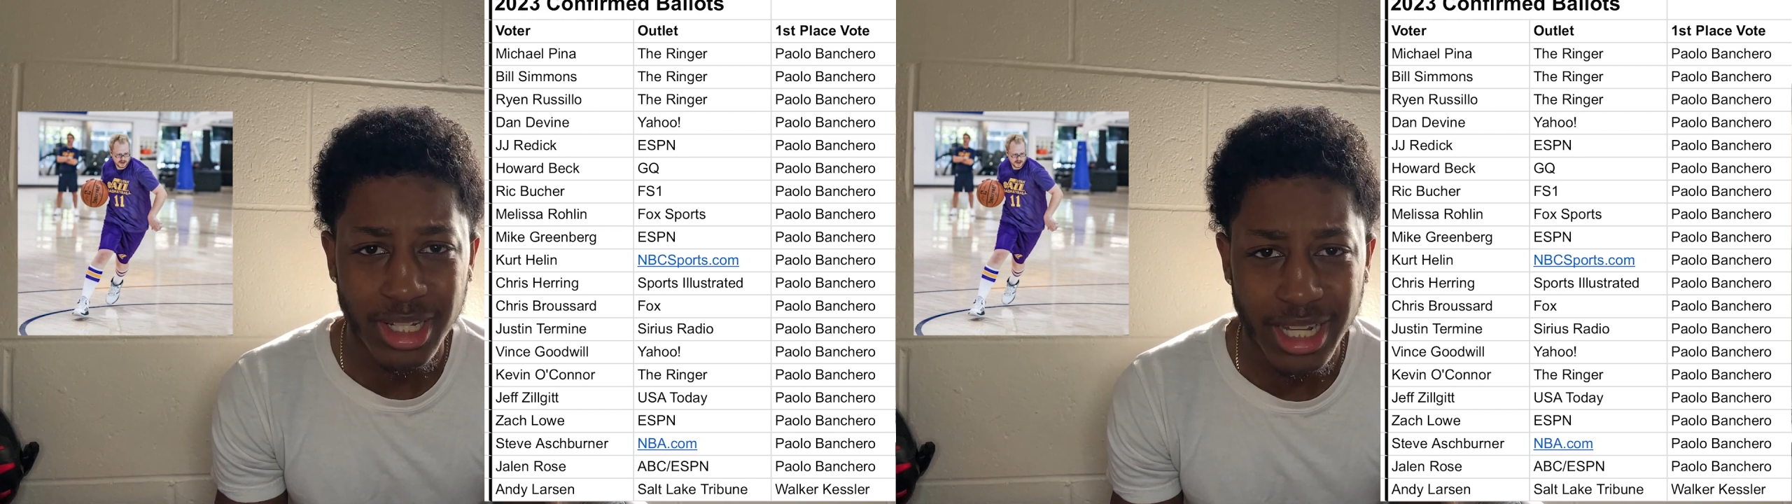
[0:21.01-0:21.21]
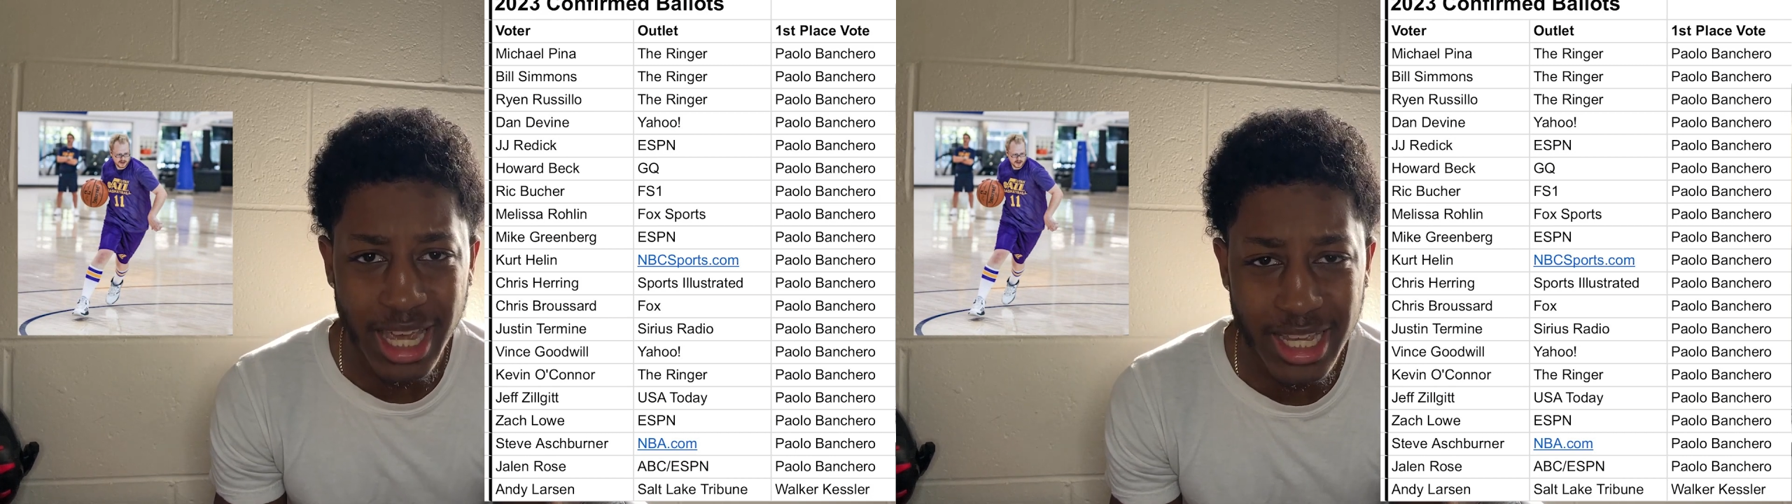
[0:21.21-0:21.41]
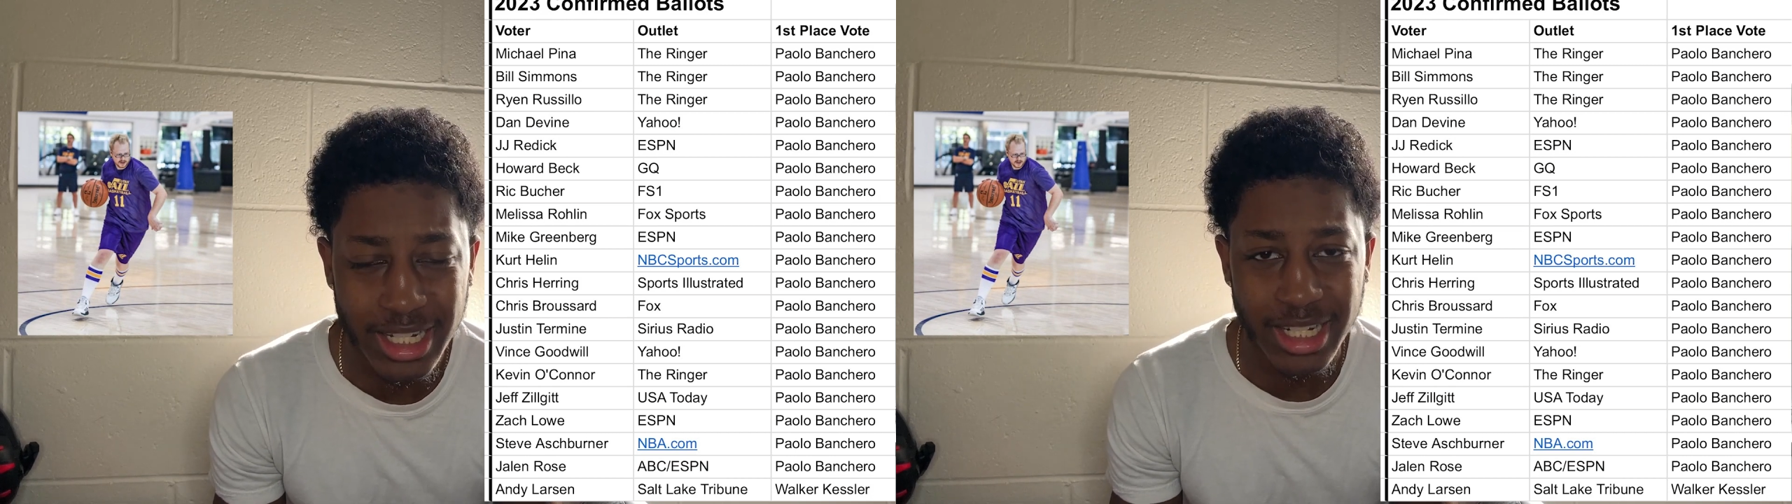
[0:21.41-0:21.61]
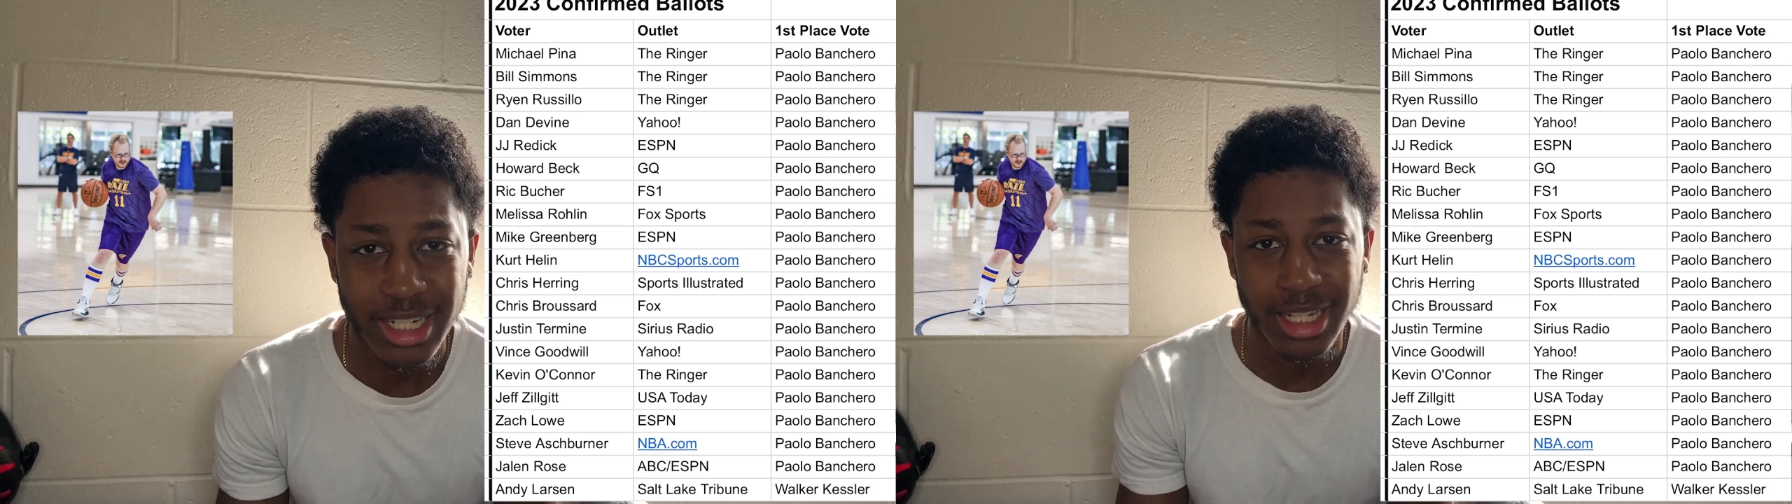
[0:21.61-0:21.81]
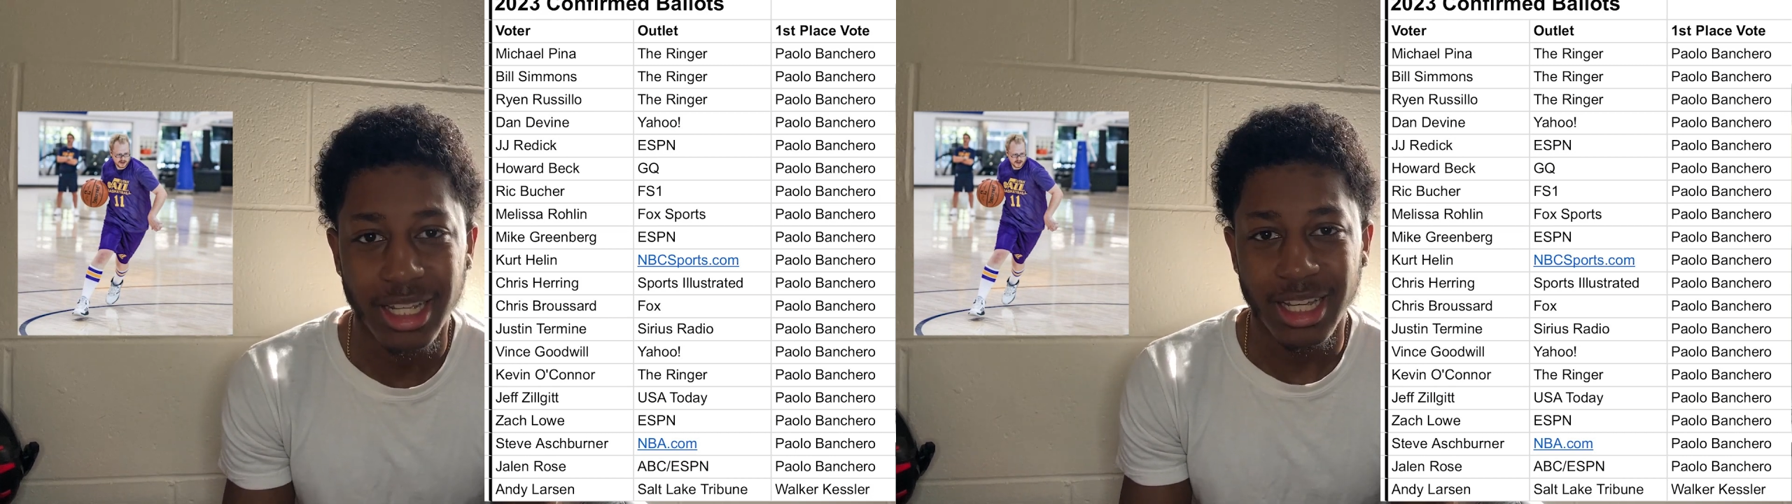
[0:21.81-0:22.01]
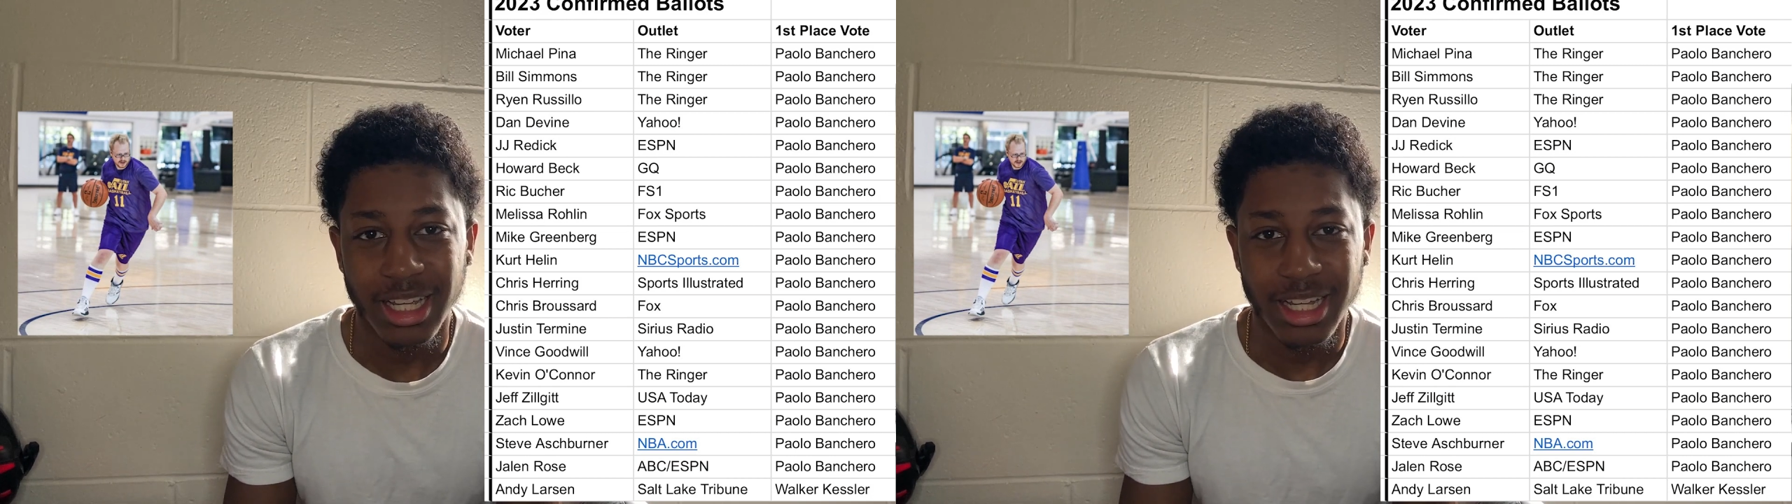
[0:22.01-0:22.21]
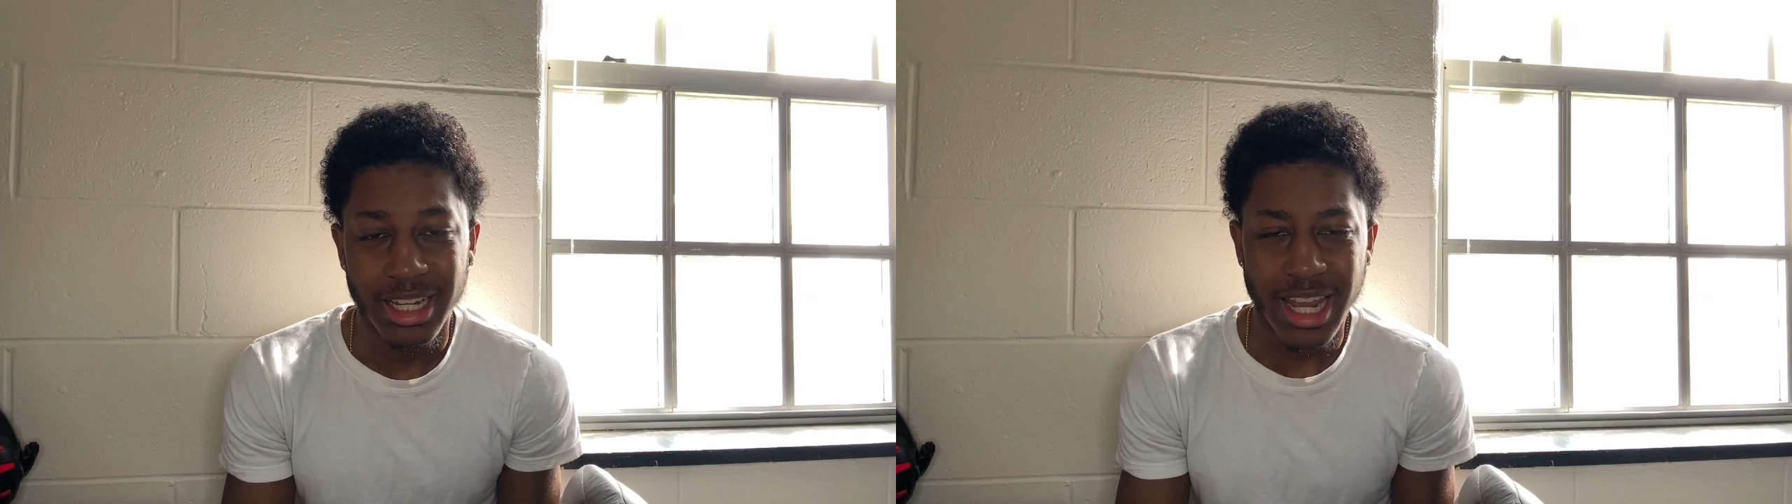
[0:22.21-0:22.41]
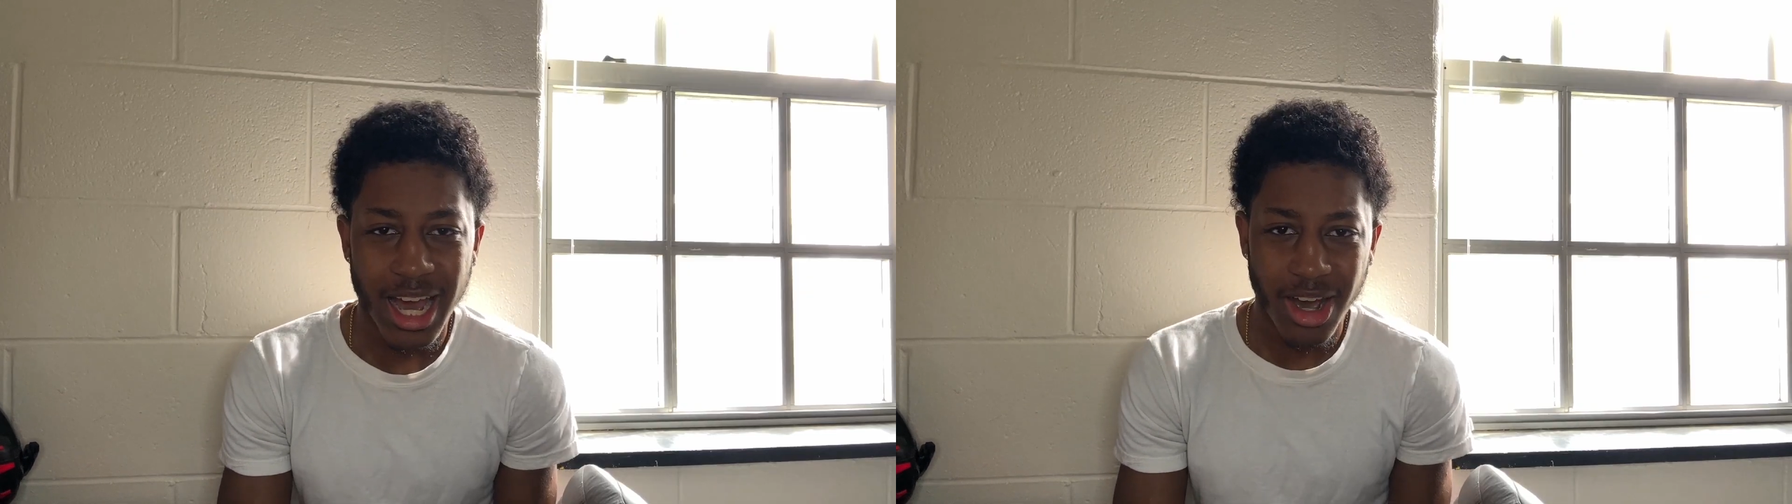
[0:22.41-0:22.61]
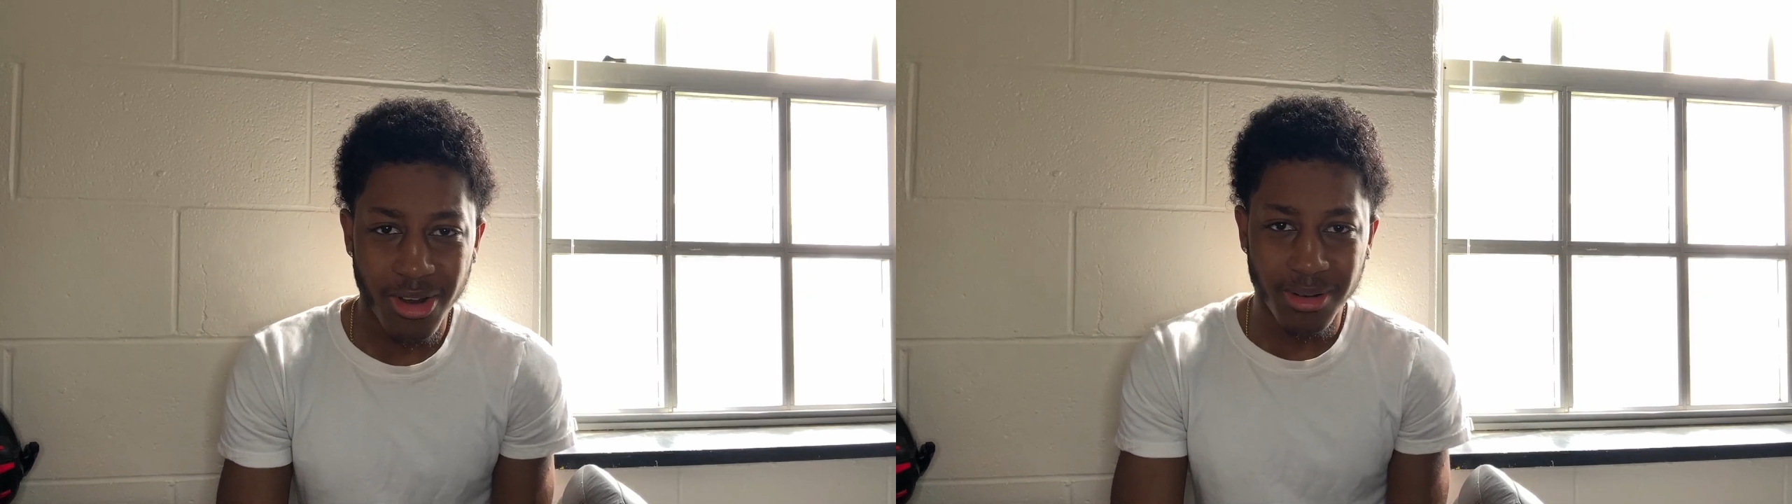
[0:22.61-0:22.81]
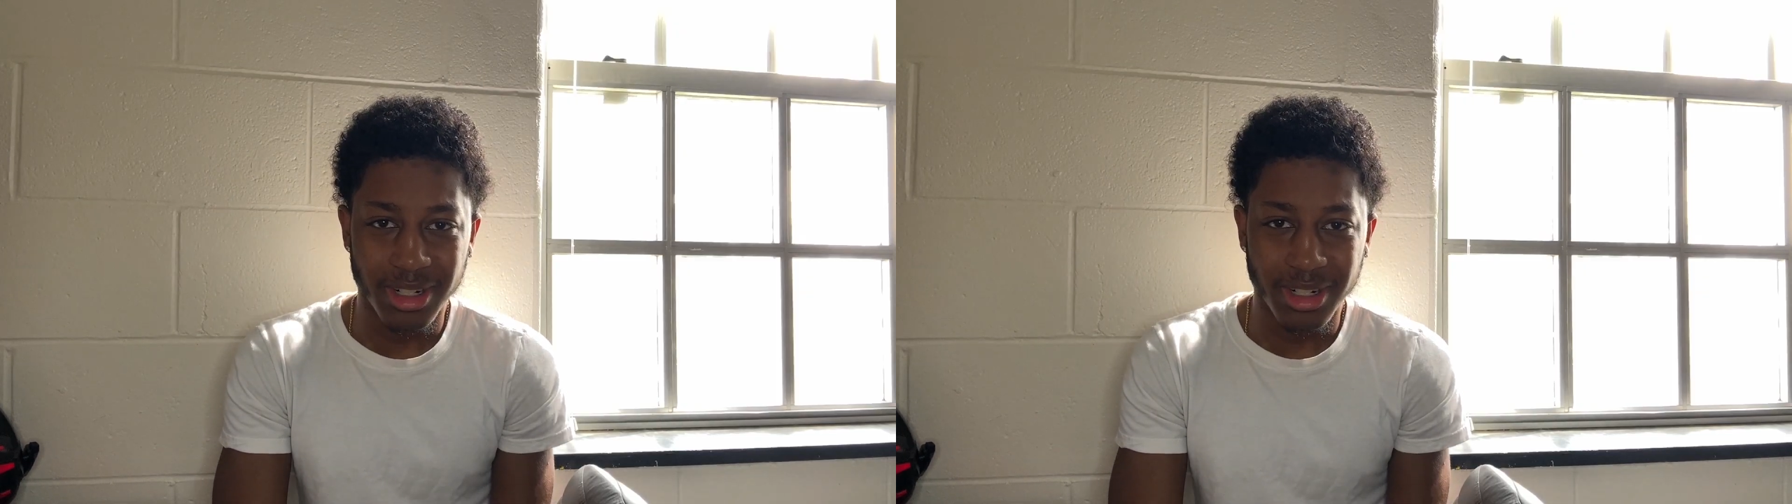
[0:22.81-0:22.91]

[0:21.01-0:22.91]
case. Now,